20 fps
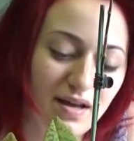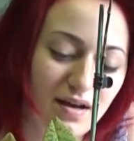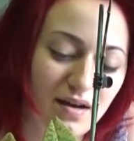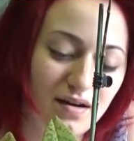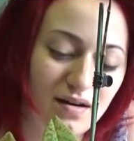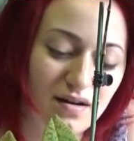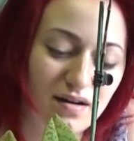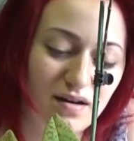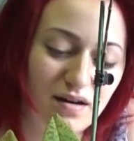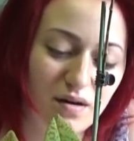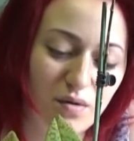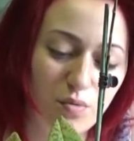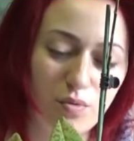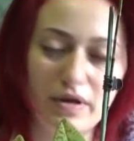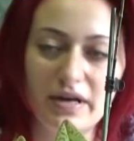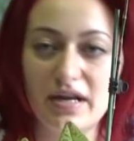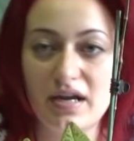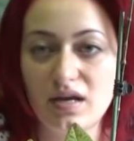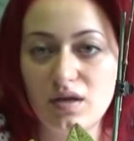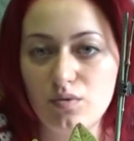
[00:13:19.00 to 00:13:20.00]

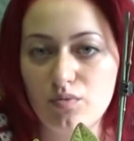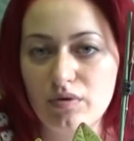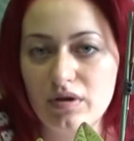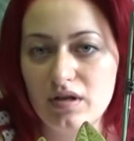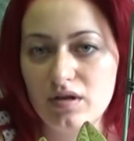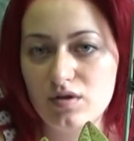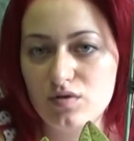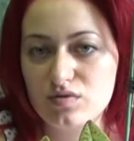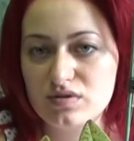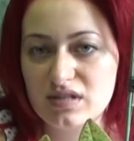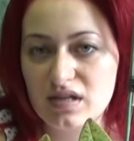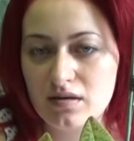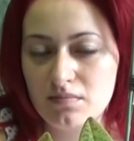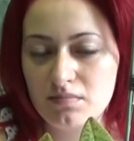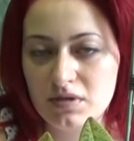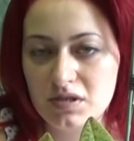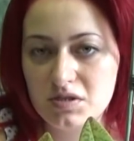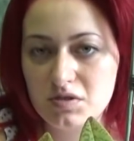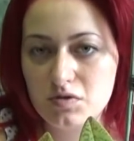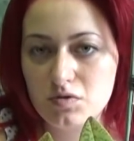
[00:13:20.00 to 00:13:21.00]
When I will use
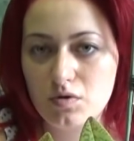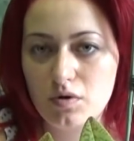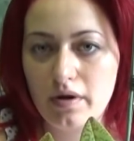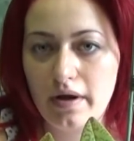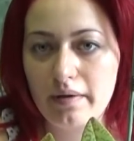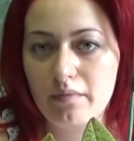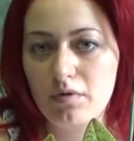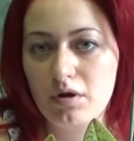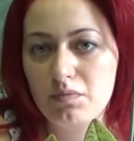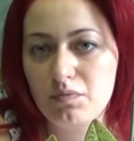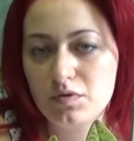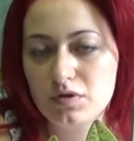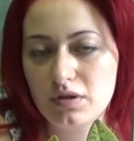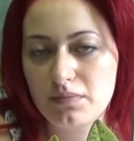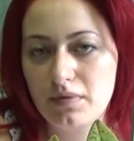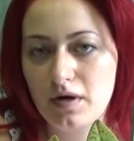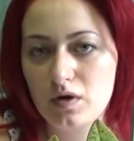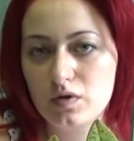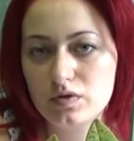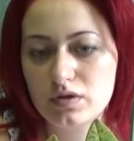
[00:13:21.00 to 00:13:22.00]
MSU, I will put
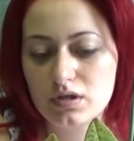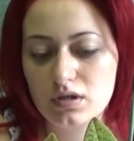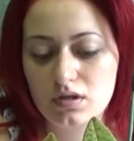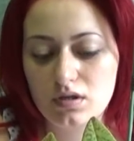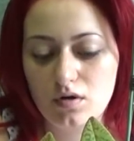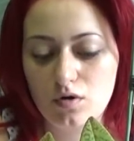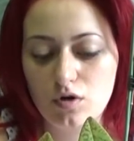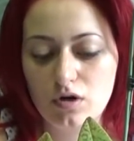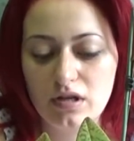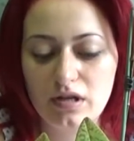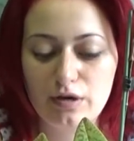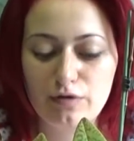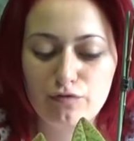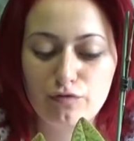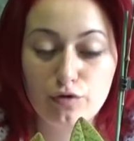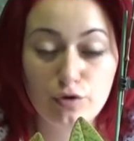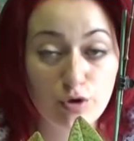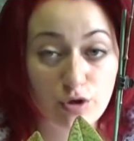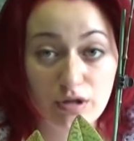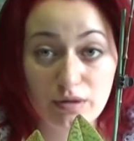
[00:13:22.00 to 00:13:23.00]
about only
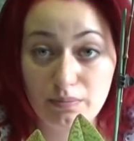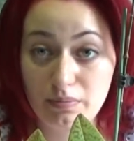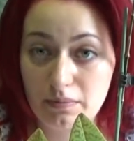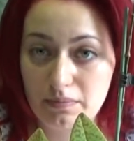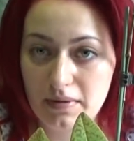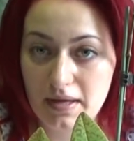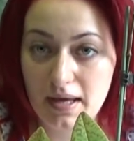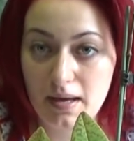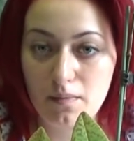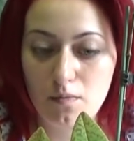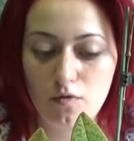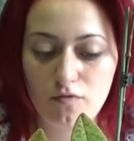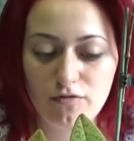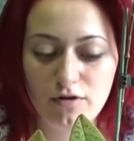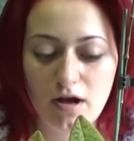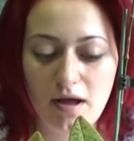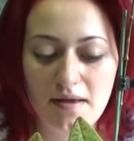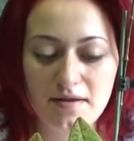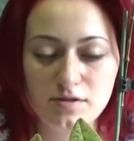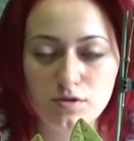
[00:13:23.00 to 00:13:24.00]
40 ppm of
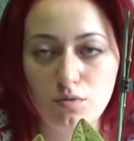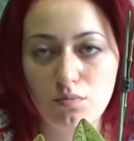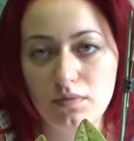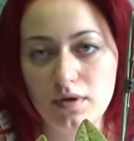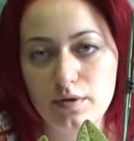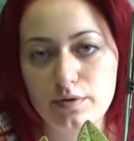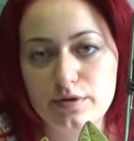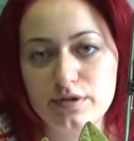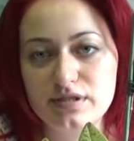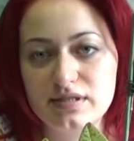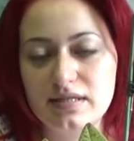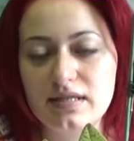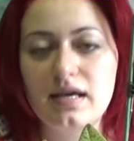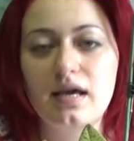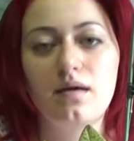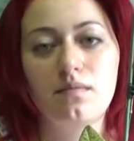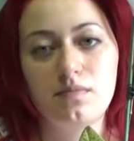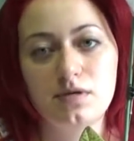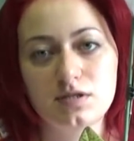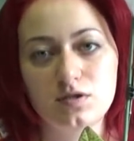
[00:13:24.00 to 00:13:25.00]
calcium, because the
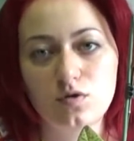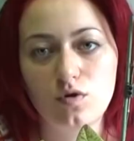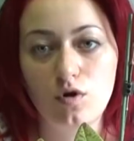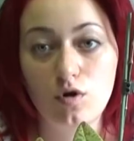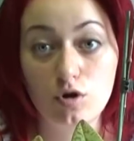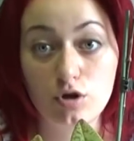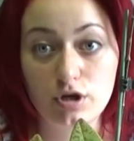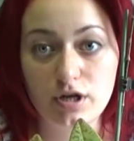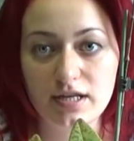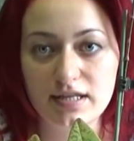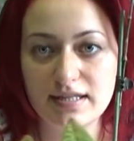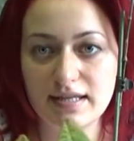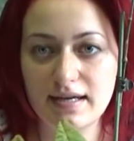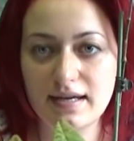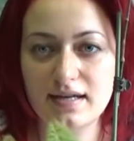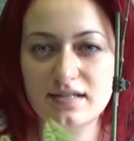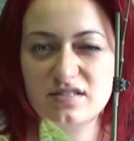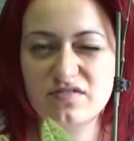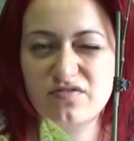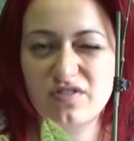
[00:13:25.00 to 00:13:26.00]
MSU already
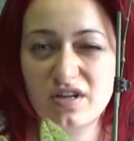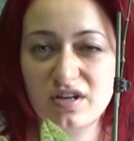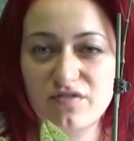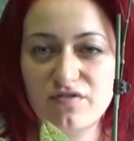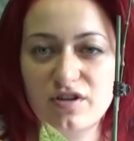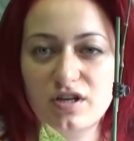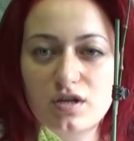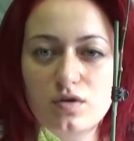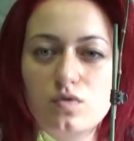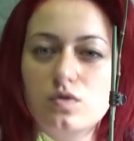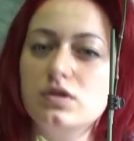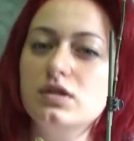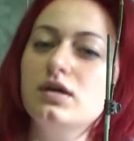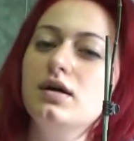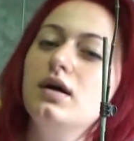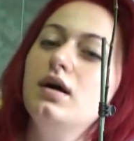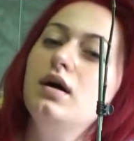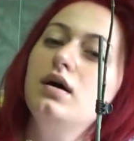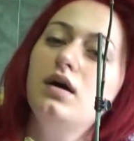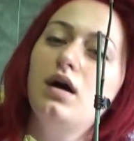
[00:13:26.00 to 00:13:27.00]
has very good
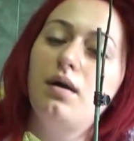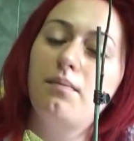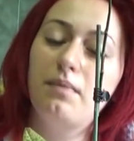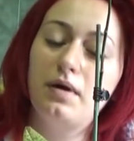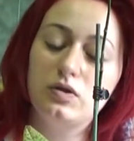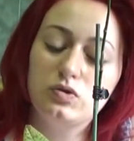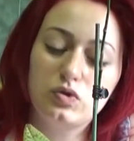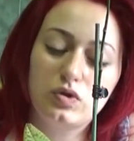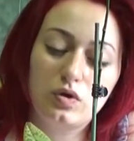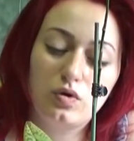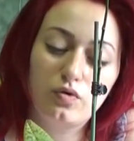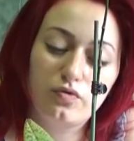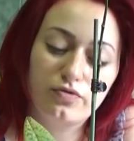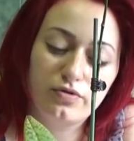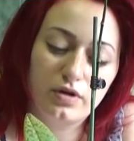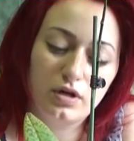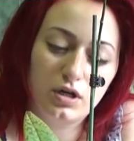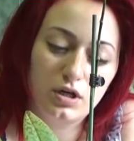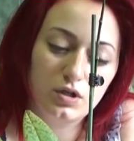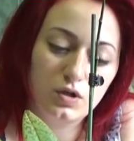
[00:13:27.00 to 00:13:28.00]
amount of
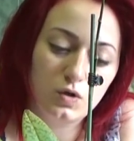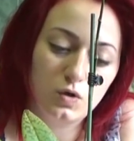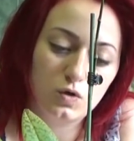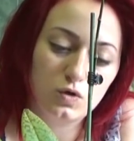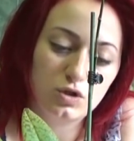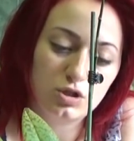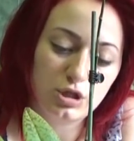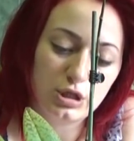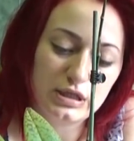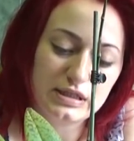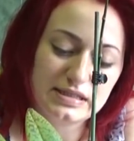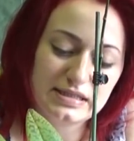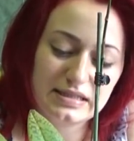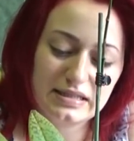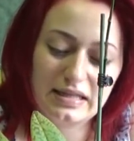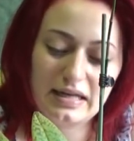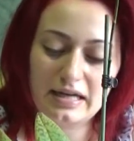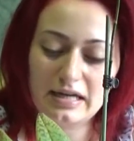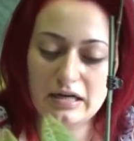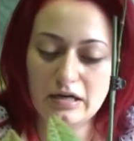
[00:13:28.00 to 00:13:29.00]
nutrients
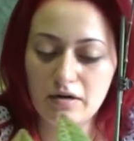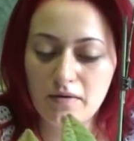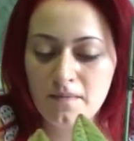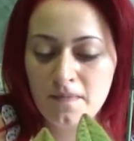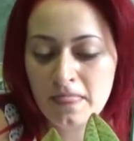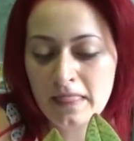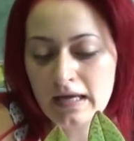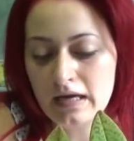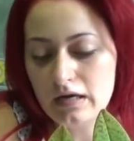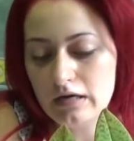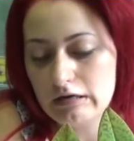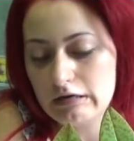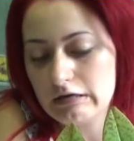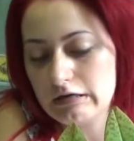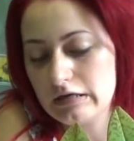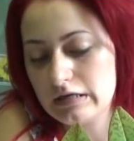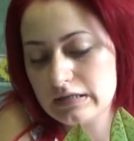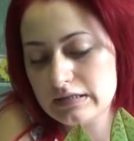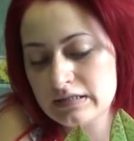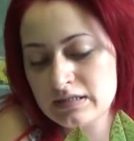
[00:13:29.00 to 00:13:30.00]
there.
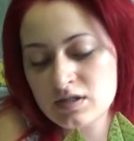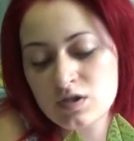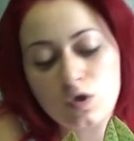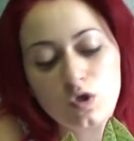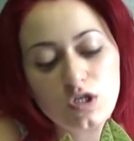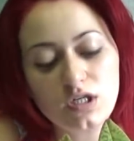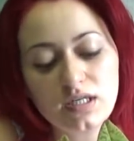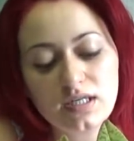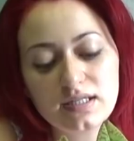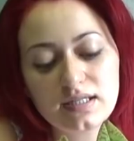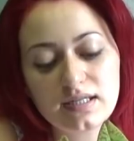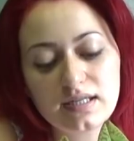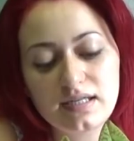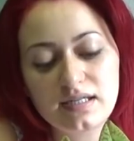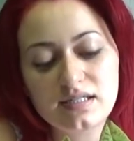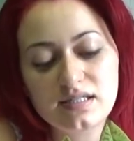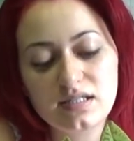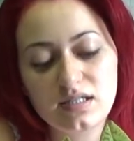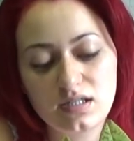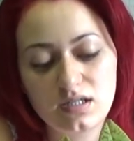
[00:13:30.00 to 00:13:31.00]
This orchid
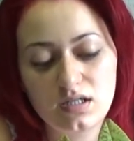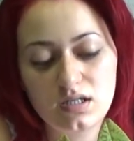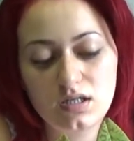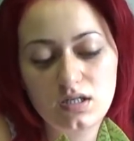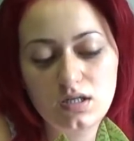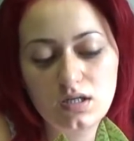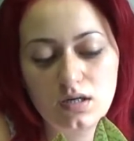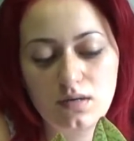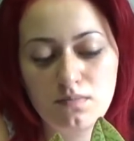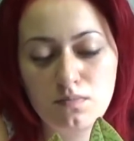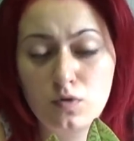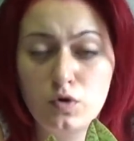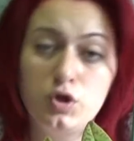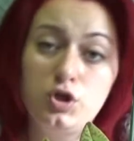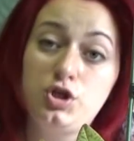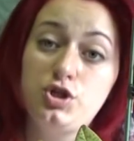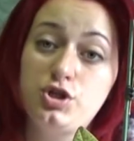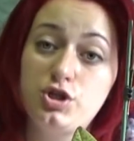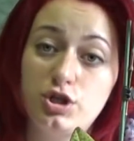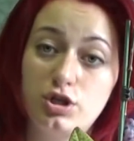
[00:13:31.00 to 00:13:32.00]
is a
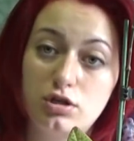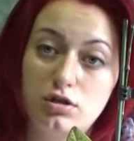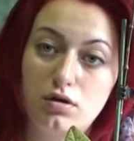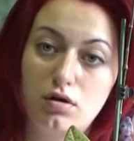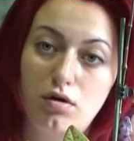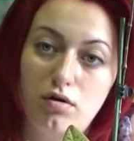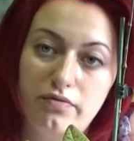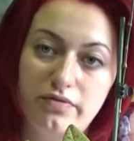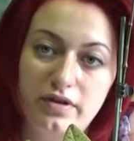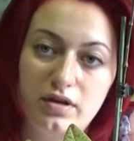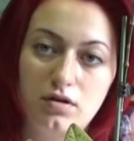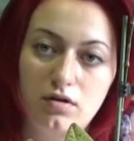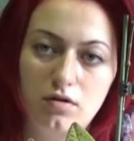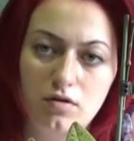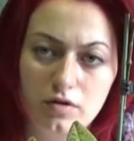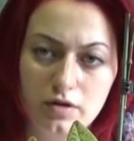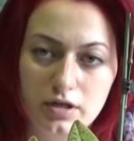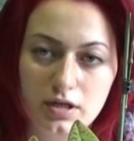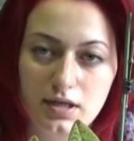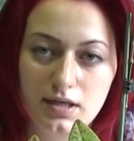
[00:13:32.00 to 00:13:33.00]
moisture loving
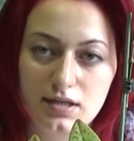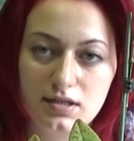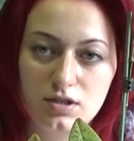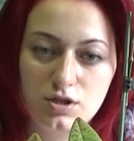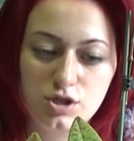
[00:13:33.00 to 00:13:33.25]
orchid.